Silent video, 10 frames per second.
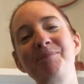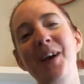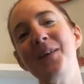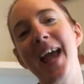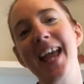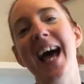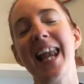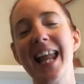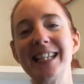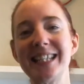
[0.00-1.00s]
Okay,
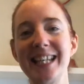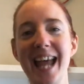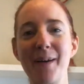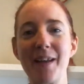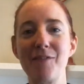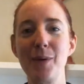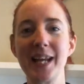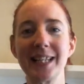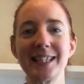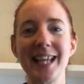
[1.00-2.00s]
let's see now if we
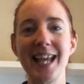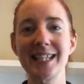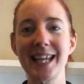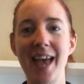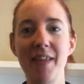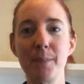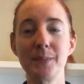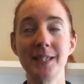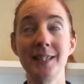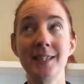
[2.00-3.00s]
can say it together.
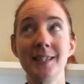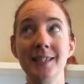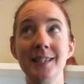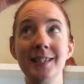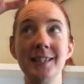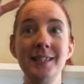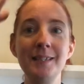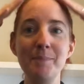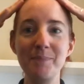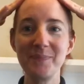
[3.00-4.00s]
Bzzz,
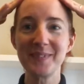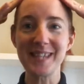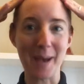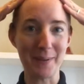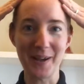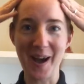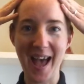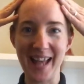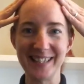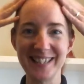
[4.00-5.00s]
tapping our
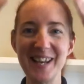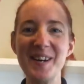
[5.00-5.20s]
heads.